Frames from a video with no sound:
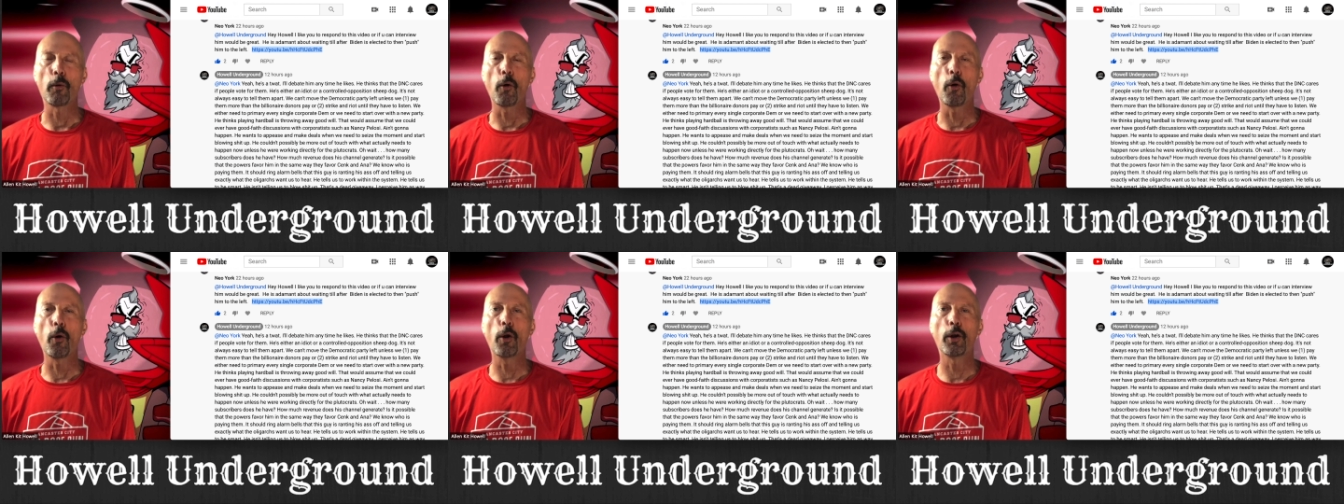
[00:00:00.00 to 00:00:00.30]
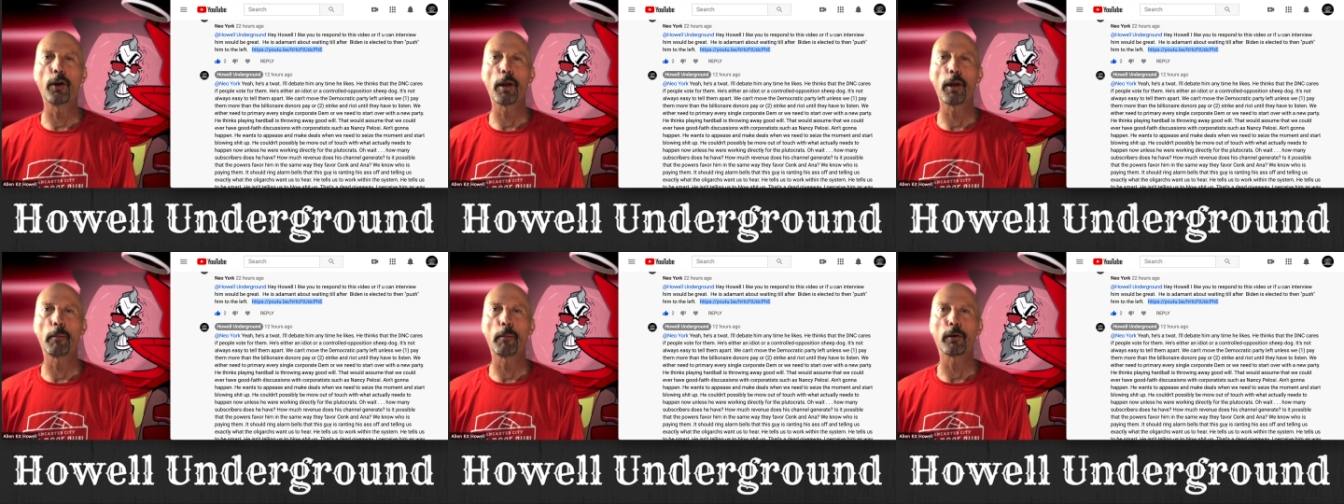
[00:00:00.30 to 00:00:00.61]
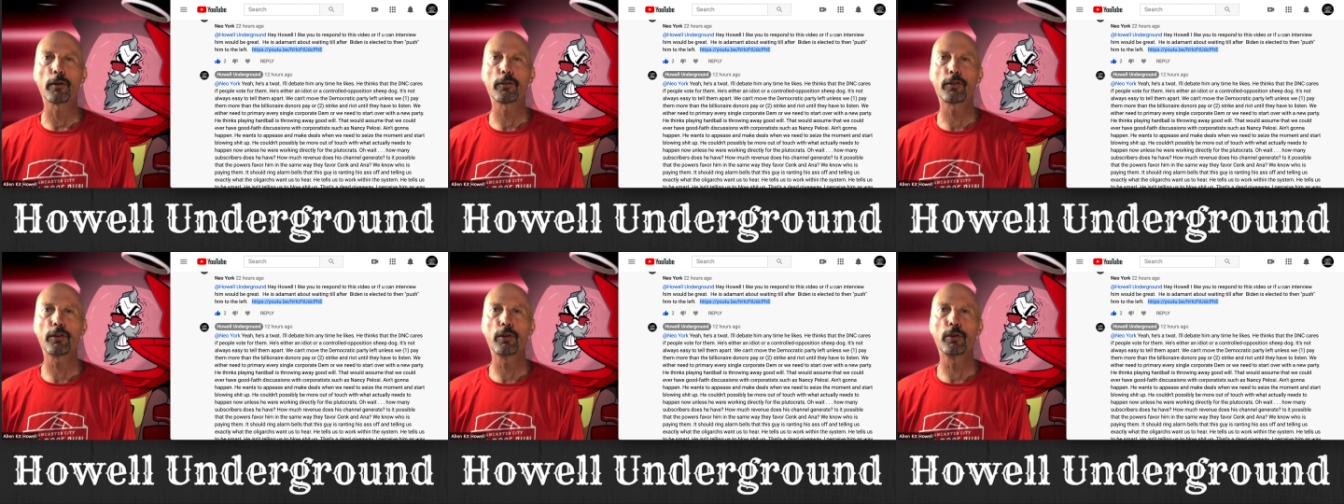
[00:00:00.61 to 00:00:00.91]
or number
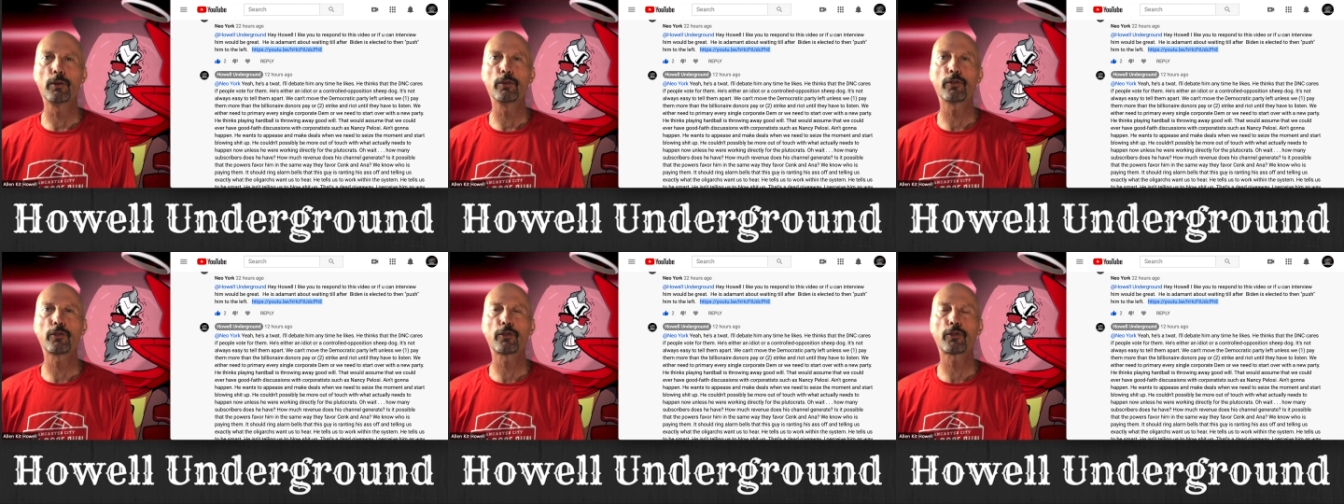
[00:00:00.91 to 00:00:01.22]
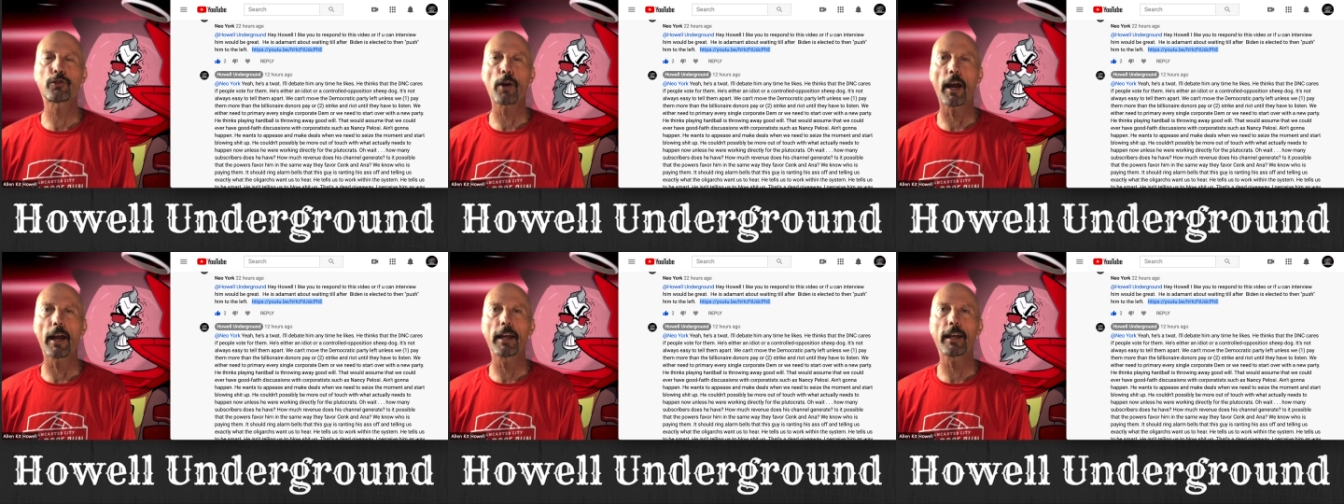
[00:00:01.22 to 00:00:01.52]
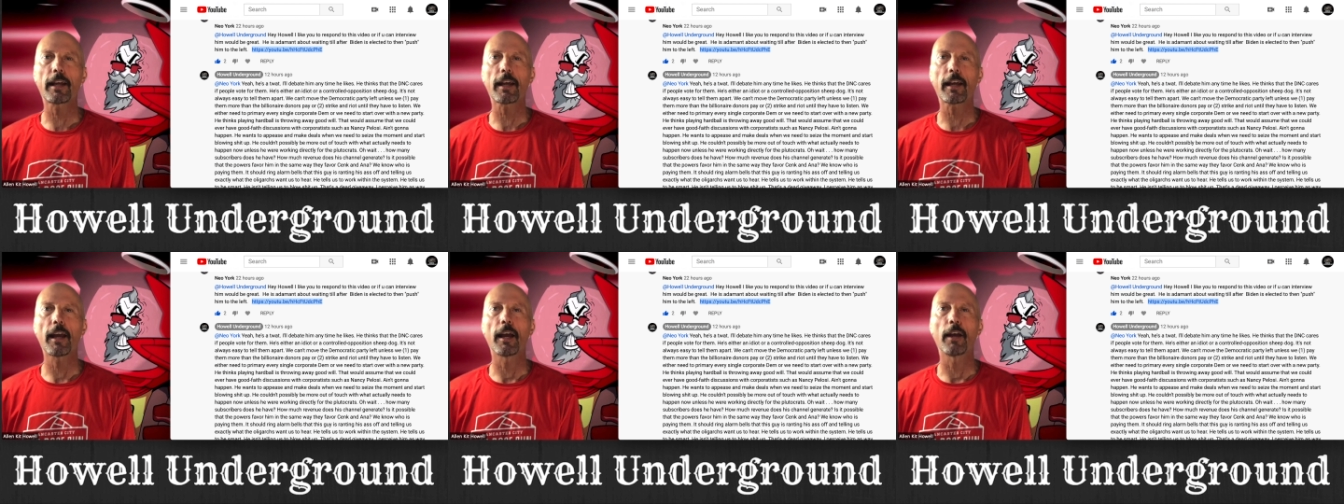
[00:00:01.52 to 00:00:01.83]
two,
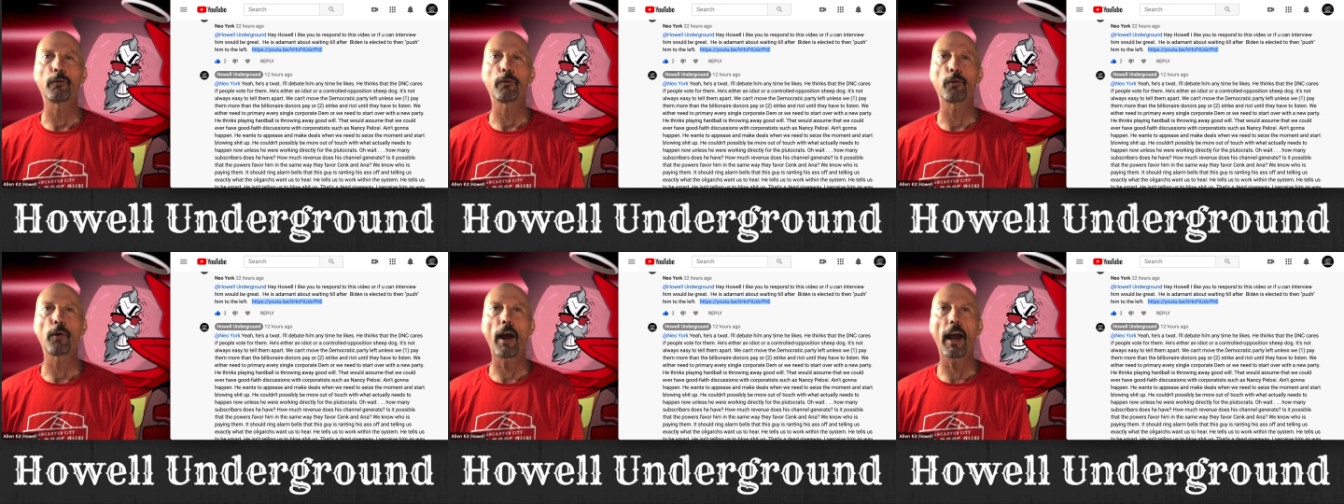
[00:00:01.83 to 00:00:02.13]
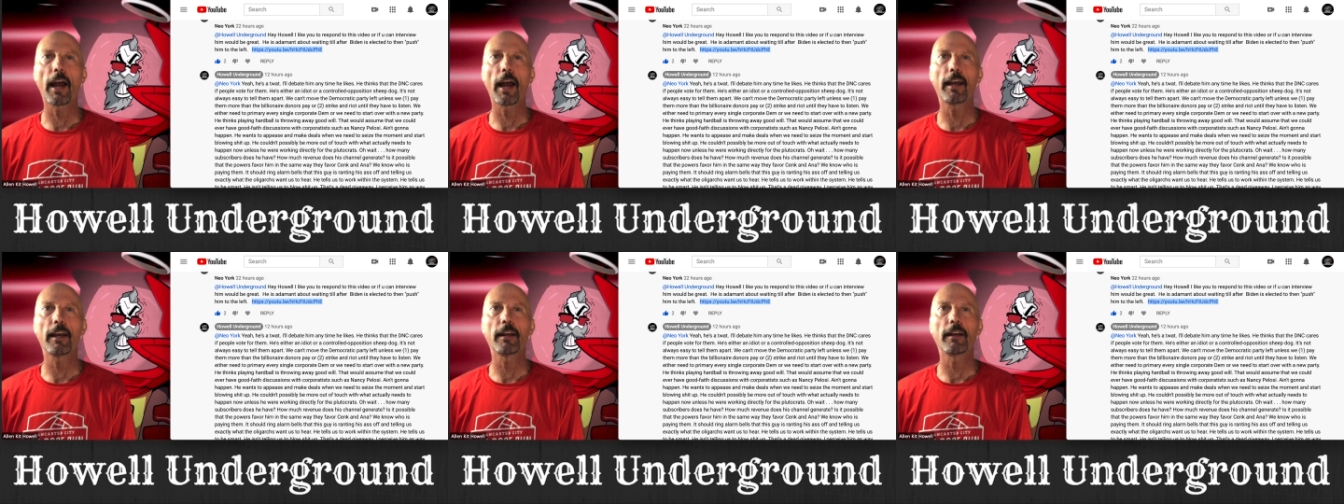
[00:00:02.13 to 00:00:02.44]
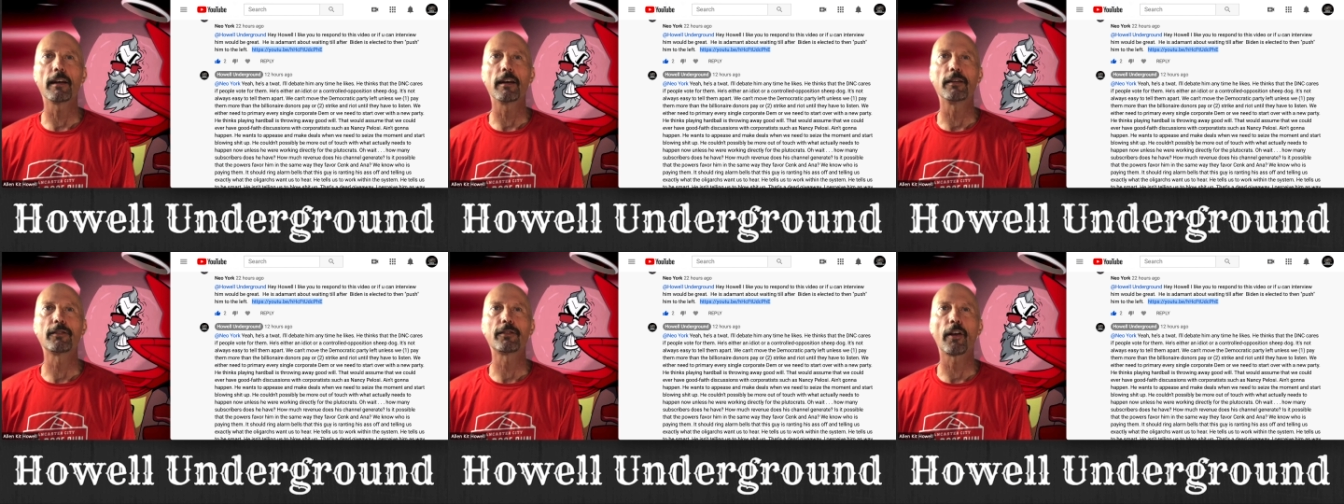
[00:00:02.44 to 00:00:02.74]
strike and riot
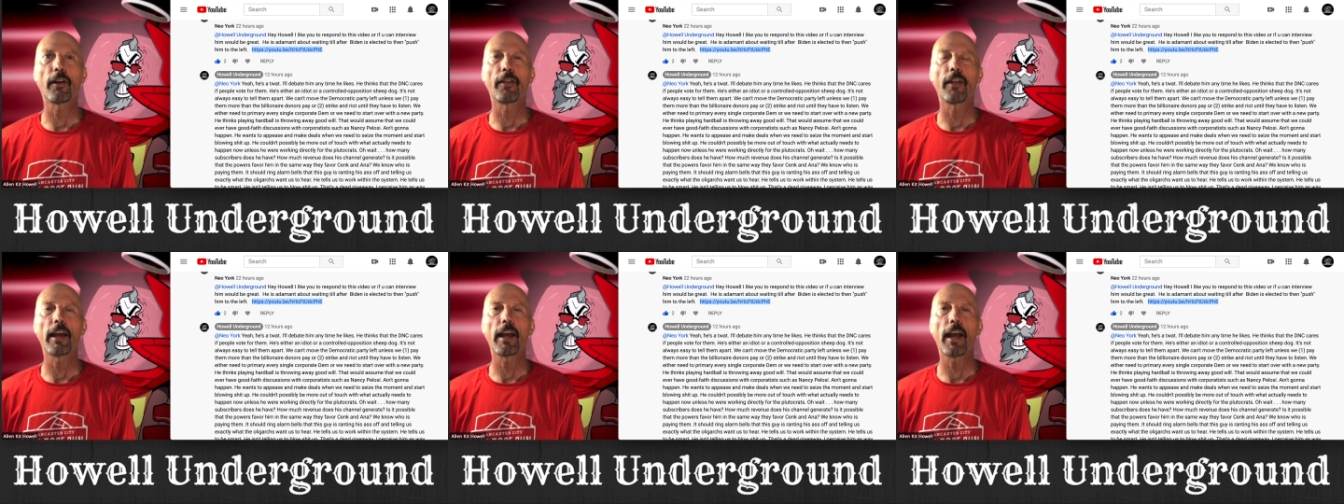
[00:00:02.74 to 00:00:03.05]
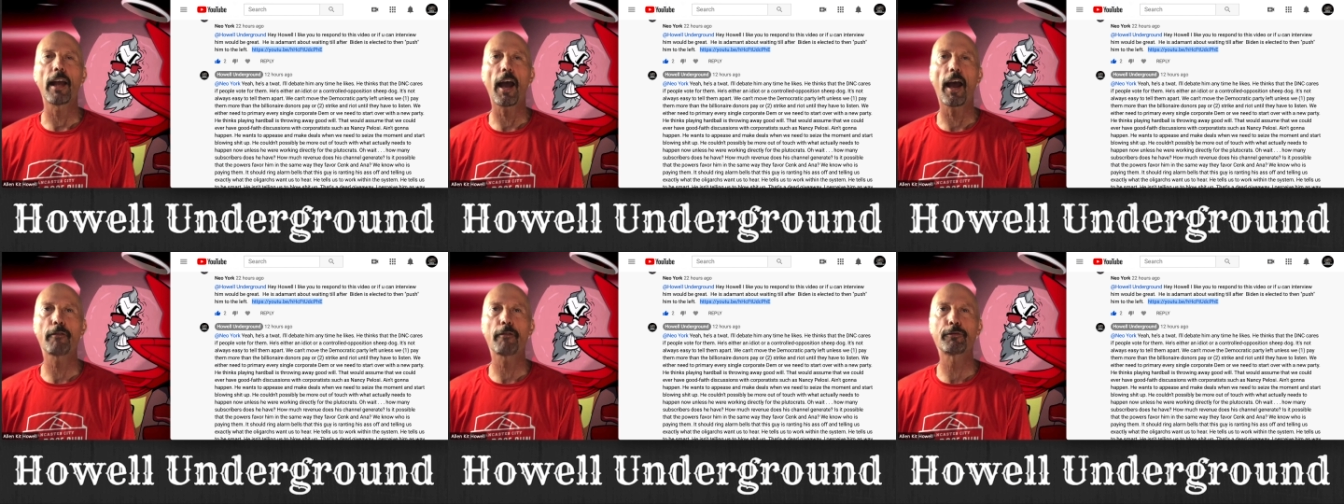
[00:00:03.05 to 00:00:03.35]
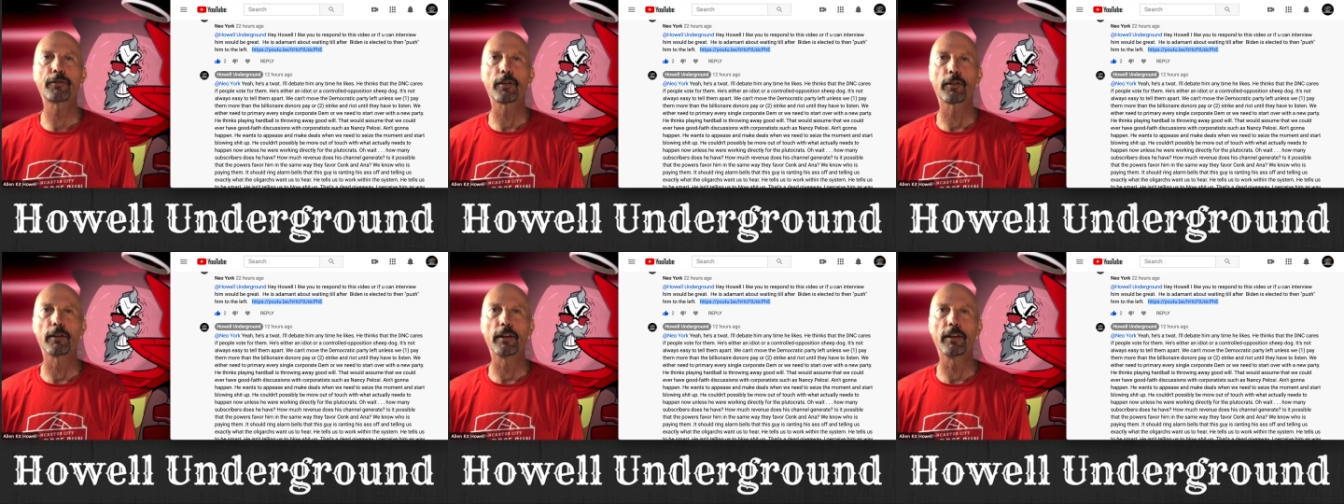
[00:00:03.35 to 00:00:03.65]
until they have
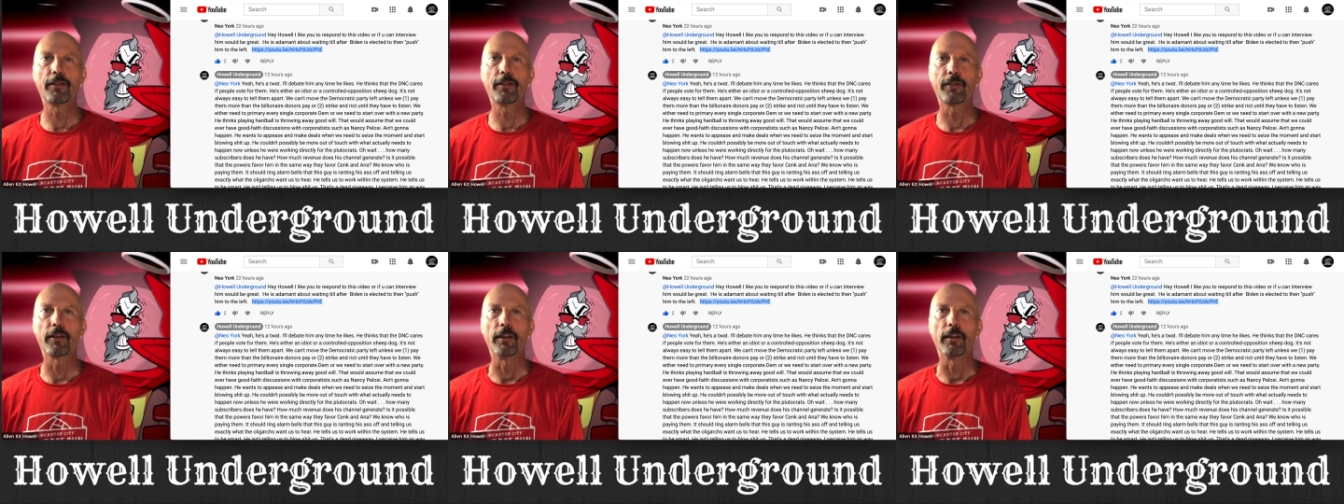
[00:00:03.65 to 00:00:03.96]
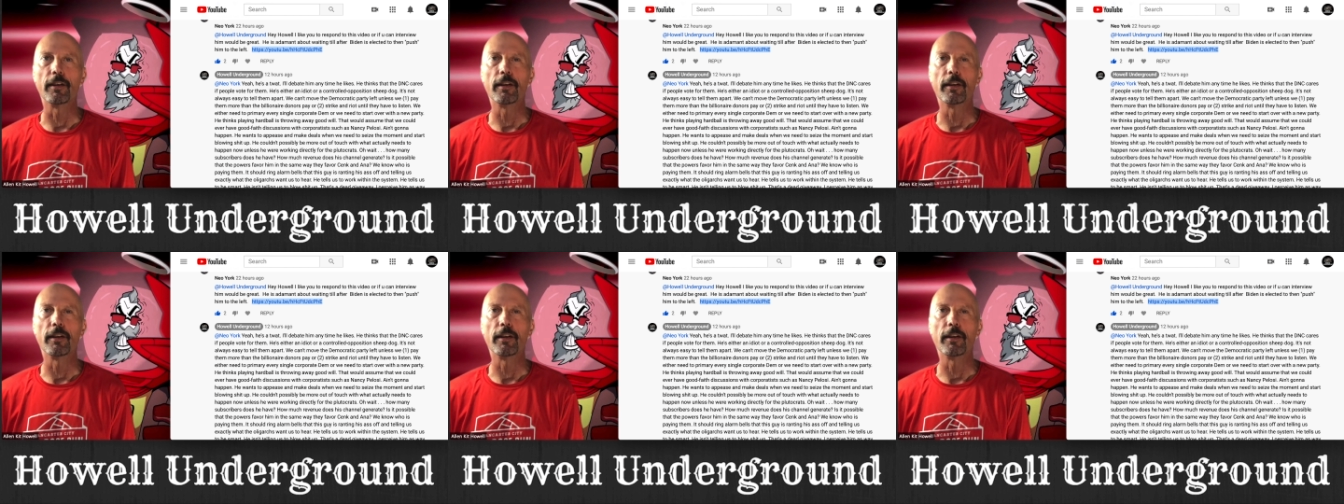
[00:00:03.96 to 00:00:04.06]
to listen.